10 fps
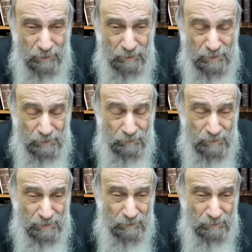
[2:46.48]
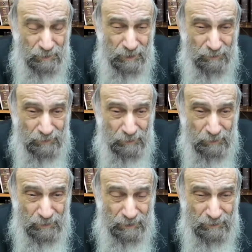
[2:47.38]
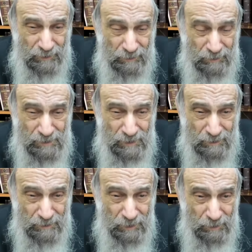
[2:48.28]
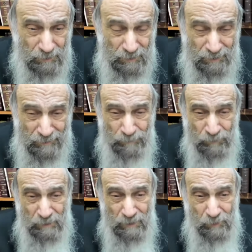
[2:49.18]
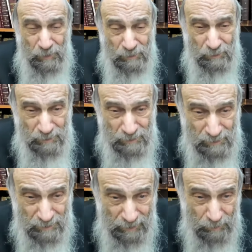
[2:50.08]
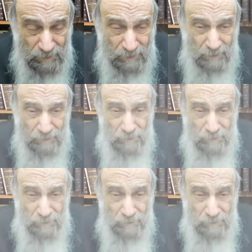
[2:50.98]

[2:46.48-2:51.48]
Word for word: our students to have a good idea, understand the Torah, you have to learn it in the language that they